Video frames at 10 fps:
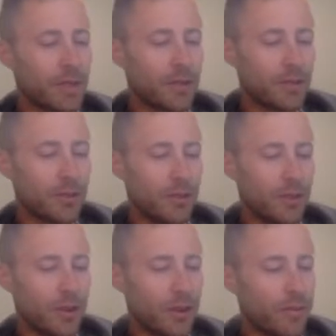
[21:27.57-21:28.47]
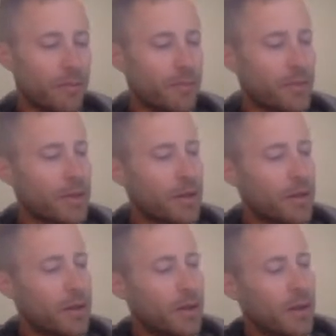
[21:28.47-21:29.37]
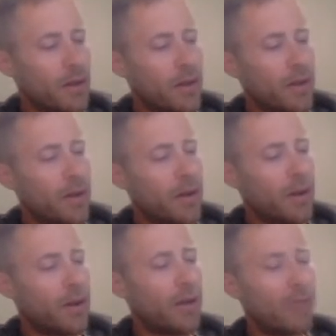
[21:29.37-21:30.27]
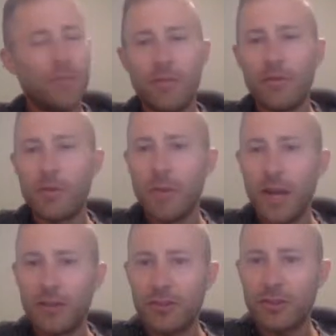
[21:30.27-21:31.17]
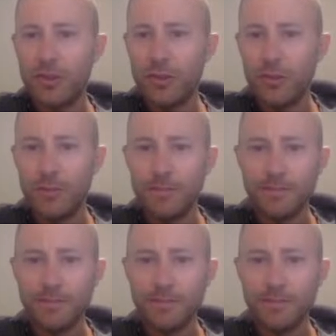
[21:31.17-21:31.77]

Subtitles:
So there you go. For mass 2,